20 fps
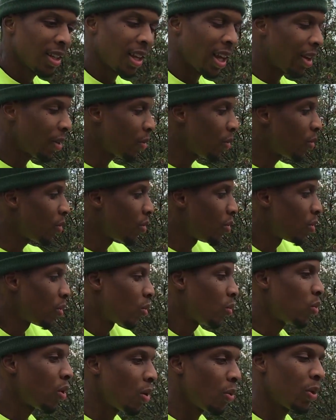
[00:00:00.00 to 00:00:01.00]
Like,
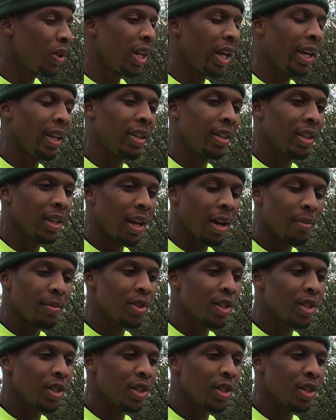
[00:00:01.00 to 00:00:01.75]
what were they? I'm